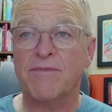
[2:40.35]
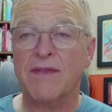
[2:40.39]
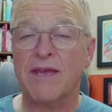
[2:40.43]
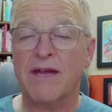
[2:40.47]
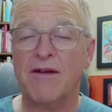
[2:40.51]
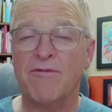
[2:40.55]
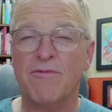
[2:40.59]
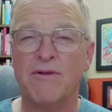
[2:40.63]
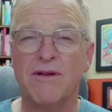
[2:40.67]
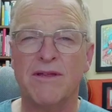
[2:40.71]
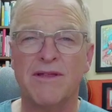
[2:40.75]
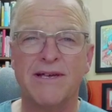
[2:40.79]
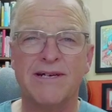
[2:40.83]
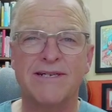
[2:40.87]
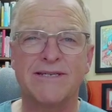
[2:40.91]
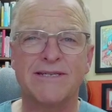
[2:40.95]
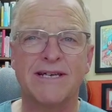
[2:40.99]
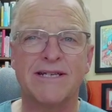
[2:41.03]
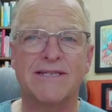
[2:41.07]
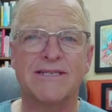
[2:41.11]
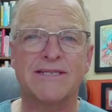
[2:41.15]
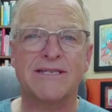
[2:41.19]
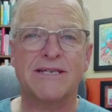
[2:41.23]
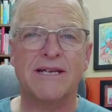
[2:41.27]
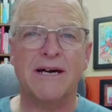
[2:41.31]
I realize
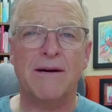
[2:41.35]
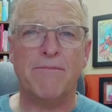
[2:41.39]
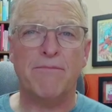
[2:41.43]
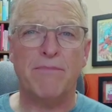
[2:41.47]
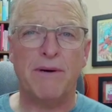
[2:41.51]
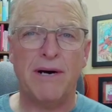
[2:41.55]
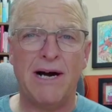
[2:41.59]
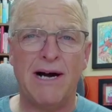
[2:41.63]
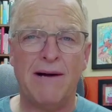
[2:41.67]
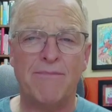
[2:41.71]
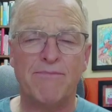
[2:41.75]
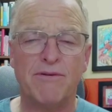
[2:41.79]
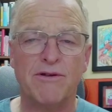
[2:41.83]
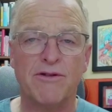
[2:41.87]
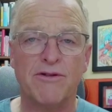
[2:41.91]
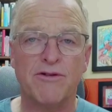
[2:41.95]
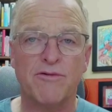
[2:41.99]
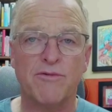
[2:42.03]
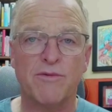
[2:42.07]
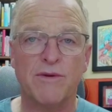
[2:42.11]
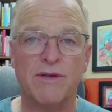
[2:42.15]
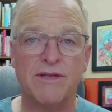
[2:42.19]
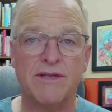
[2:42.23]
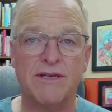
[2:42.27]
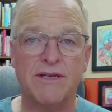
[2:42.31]
that's not popular
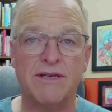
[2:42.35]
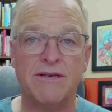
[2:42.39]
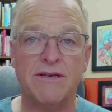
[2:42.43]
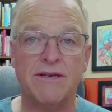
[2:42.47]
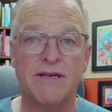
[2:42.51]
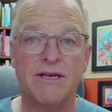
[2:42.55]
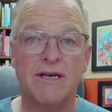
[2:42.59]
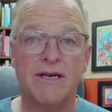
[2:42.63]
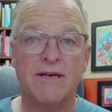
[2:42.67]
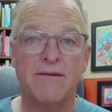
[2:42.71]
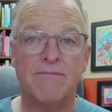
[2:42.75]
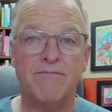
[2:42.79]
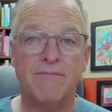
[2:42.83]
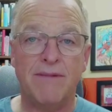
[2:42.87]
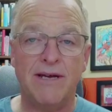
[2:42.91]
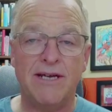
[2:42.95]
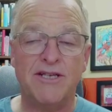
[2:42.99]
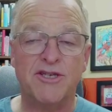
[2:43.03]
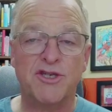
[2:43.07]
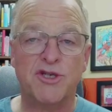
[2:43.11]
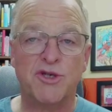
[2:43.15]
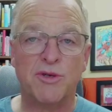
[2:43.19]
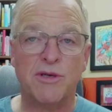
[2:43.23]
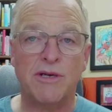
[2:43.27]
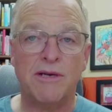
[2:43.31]
within
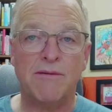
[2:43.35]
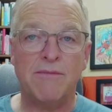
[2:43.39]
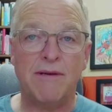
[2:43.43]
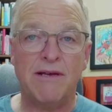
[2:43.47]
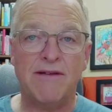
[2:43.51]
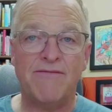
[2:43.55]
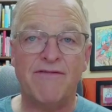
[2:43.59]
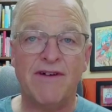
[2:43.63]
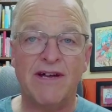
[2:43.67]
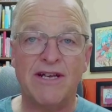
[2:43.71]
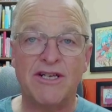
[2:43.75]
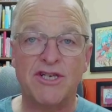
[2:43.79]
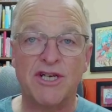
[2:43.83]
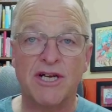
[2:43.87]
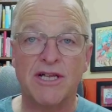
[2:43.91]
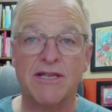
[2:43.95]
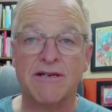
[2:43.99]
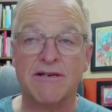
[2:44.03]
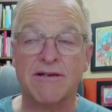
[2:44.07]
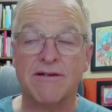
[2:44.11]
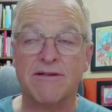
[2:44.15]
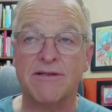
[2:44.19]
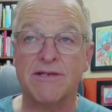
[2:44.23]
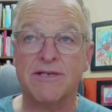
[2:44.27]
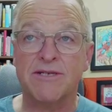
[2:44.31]
mainstream
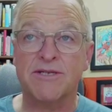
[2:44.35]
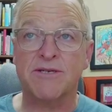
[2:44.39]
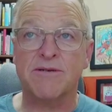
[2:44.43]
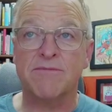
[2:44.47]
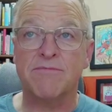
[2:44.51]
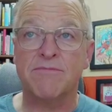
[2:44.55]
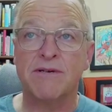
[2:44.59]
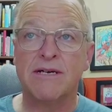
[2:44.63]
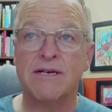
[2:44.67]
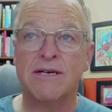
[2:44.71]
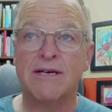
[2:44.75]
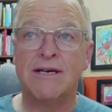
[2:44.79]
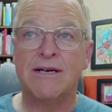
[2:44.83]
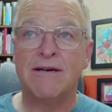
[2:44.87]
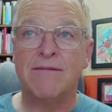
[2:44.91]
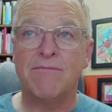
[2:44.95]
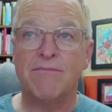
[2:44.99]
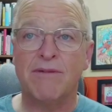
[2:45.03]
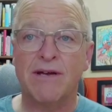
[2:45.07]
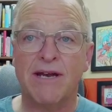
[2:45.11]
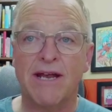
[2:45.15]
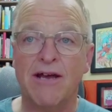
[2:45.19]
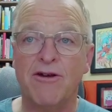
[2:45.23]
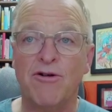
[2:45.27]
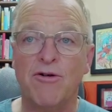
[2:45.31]
evangelicalism,
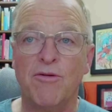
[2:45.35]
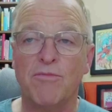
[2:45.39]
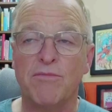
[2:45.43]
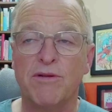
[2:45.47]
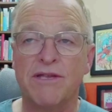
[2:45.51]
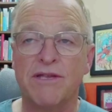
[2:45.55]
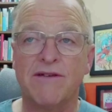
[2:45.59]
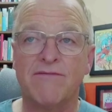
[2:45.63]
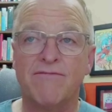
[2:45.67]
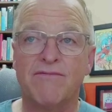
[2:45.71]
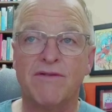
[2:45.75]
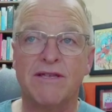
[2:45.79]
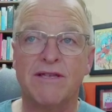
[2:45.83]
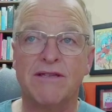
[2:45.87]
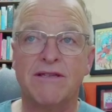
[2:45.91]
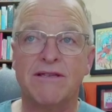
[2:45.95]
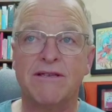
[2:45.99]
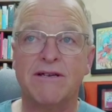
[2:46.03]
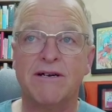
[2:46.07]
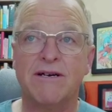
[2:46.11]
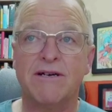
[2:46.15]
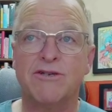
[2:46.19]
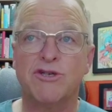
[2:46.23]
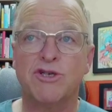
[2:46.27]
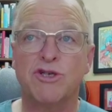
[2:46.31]
but I don't believe
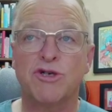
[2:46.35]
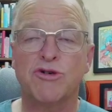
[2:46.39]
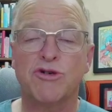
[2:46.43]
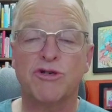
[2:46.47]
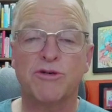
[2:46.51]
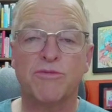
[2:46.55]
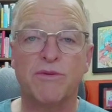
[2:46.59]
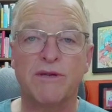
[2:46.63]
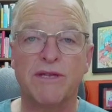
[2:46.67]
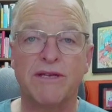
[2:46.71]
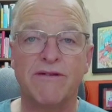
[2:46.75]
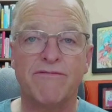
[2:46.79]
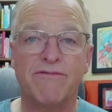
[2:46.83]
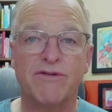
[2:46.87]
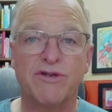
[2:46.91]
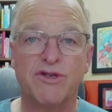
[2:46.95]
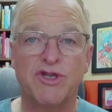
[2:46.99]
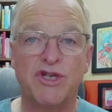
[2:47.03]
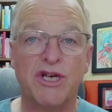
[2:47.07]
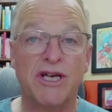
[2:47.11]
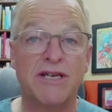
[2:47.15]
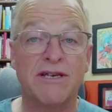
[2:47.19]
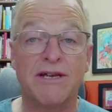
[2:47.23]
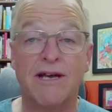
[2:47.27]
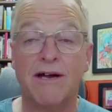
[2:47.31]
that church believers,
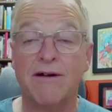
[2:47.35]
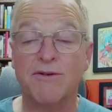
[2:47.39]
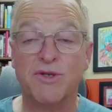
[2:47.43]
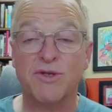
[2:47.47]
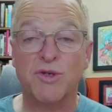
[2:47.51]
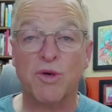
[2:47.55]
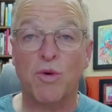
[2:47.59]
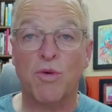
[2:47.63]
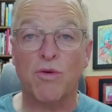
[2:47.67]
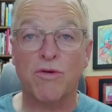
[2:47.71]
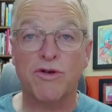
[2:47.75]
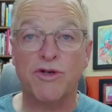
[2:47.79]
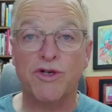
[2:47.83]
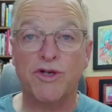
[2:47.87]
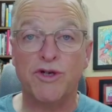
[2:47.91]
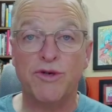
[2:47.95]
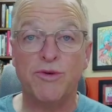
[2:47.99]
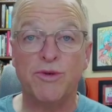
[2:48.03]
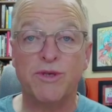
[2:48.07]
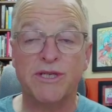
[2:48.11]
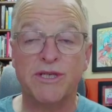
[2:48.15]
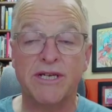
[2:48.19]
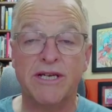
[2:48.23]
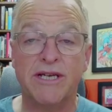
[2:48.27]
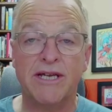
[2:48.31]
Gentiles or
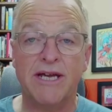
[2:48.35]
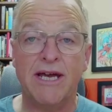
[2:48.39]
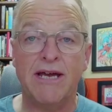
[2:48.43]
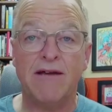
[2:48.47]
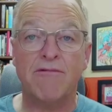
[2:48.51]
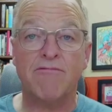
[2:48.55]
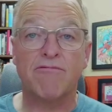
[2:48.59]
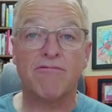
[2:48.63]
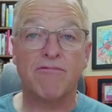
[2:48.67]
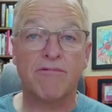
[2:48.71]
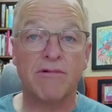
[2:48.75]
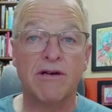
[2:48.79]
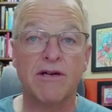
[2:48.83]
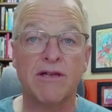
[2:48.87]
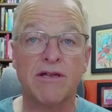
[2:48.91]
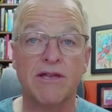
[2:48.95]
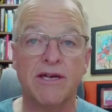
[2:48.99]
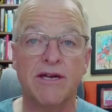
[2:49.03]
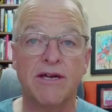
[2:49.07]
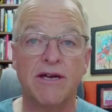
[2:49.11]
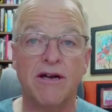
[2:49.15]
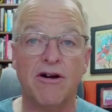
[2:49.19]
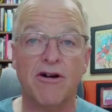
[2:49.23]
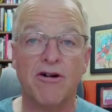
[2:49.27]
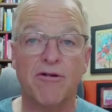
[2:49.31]
Jews today,
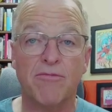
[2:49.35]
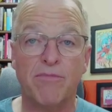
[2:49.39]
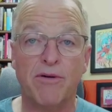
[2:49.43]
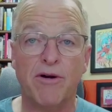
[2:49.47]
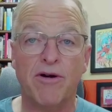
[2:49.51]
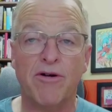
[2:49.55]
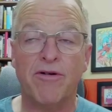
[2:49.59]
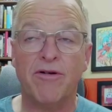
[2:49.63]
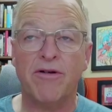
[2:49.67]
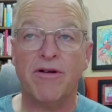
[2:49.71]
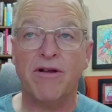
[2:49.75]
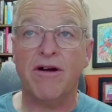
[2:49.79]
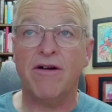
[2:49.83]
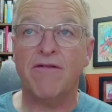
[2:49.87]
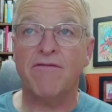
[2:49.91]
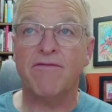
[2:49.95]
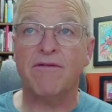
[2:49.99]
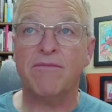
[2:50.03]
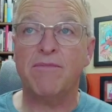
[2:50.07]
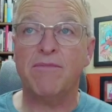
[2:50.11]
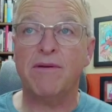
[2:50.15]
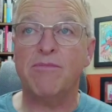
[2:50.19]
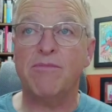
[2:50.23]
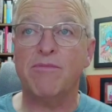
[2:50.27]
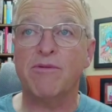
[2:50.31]
really are part of the
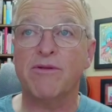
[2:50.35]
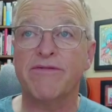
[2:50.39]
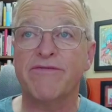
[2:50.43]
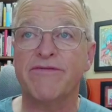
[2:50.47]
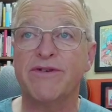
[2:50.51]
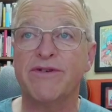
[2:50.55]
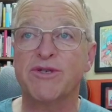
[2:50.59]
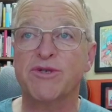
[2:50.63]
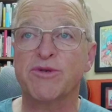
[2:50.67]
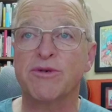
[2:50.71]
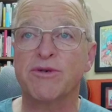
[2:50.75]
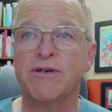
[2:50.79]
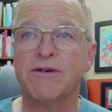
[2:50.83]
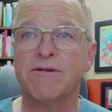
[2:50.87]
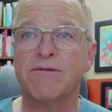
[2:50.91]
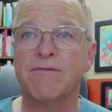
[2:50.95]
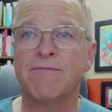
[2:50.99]
people of Israel.